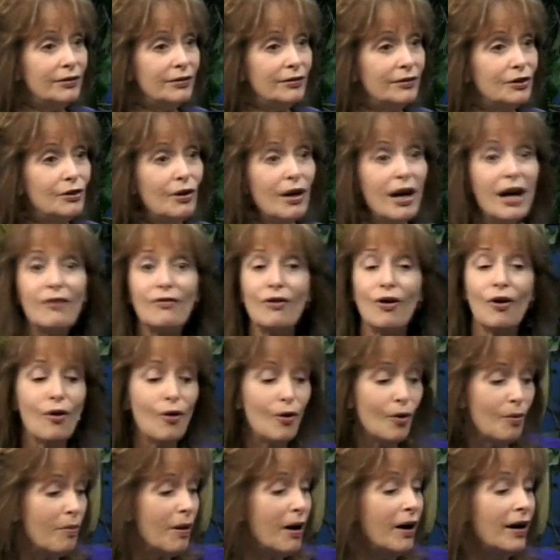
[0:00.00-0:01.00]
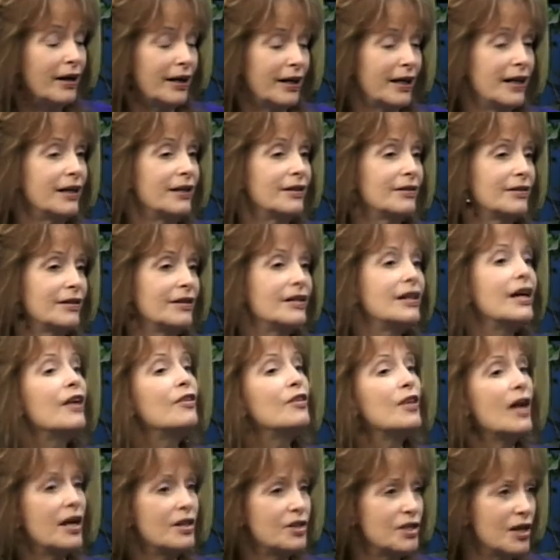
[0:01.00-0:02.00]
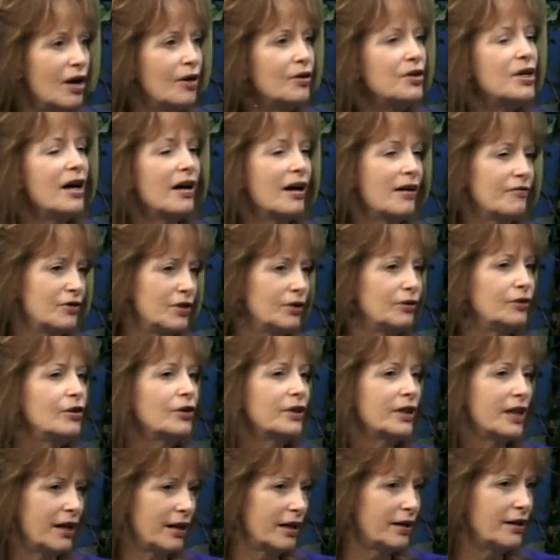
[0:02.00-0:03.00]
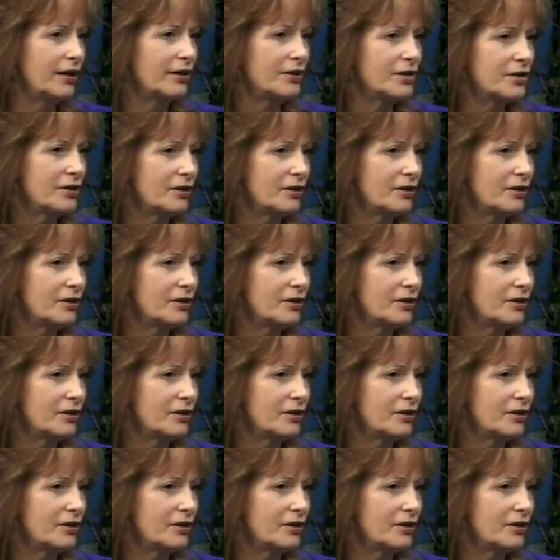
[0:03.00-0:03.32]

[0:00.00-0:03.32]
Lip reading: You have a whole body. And that's how you have to look at it.